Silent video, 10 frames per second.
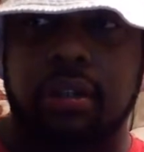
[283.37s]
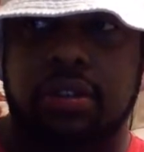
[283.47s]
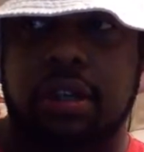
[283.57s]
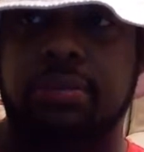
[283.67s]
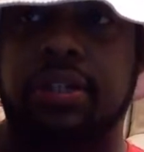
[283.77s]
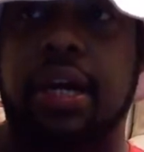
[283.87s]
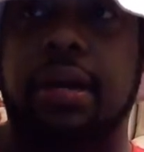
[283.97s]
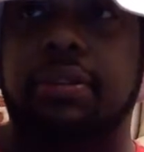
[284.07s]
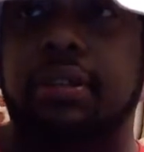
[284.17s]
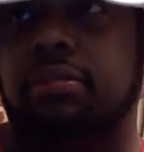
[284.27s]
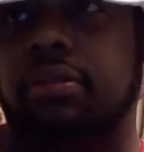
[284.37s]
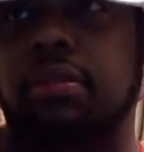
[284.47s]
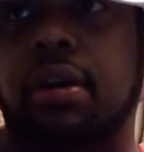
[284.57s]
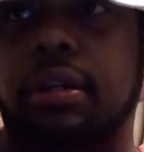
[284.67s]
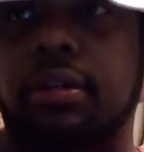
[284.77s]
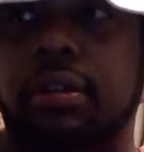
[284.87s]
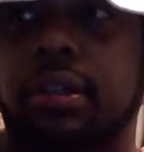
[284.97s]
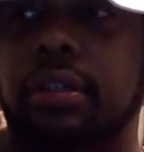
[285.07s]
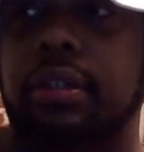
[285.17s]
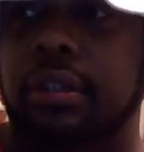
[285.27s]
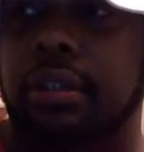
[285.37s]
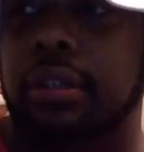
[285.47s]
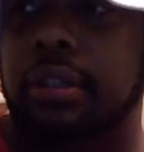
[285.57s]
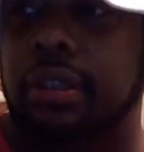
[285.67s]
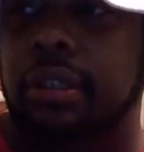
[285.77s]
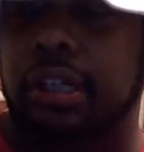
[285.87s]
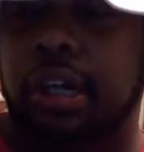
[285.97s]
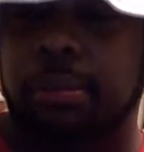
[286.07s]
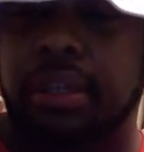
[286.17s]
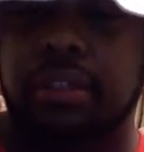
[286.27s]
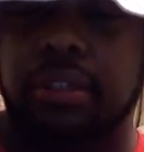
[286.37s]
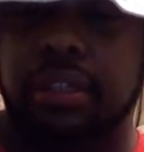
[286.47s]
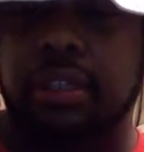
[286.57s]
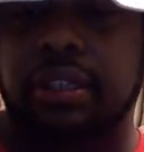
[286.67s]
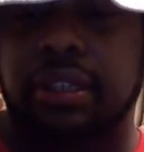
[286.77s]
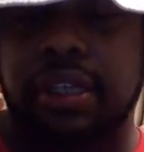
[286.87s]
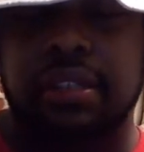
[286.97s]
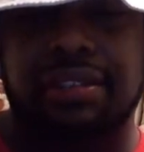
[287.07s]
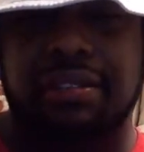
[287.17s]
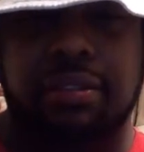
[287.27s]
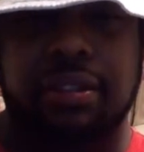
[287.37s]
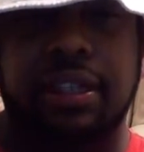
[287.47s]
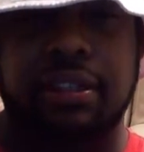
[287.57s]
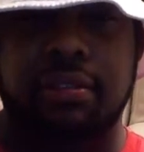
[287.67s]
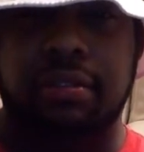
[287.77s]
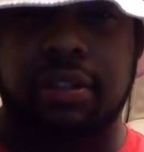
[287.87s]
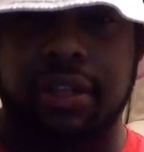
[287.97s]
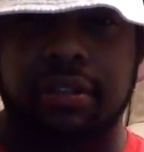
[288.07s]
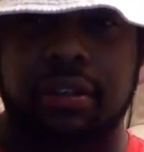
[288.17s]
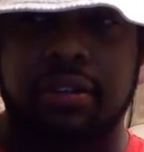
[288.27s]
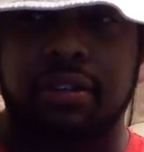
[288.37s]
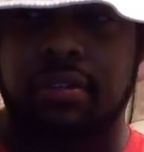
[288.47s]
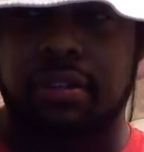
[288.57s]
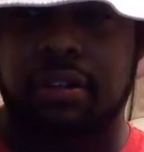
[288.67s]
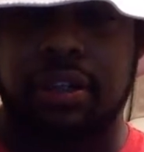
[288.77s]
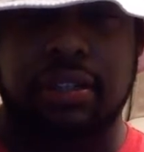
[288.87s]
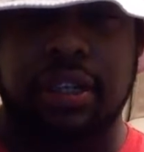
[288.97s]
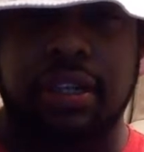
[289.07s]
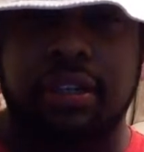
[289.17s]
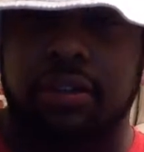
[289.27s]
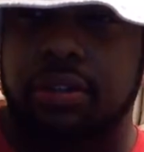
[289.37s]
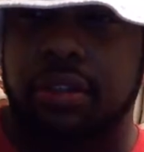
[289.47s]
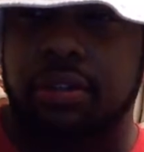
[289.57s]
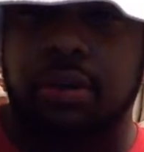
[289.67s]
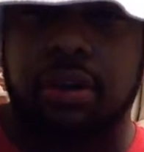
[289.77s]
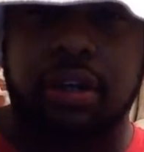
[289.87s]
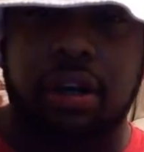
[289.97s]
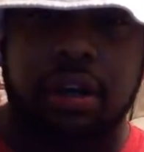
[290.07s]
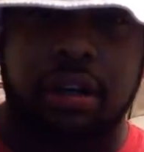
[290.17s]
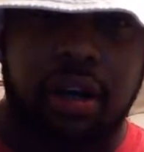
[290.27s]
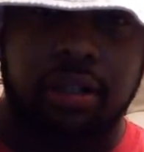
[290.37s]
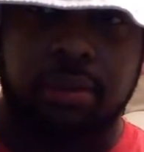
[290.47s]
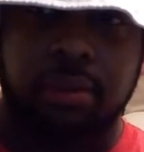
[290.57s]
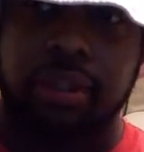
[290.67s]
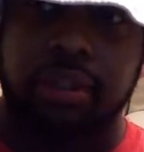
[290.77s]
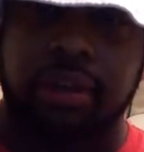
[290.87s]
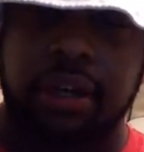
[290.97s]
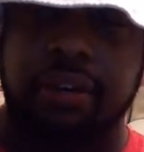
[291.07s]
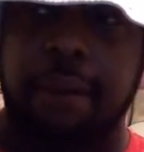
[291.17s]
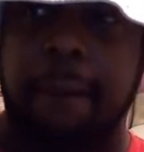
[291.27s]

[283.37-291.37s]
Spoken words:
Some jobs just require you to come in and sit at your desk, and you really ain't doing that. They say you either working hard or hardly working, right?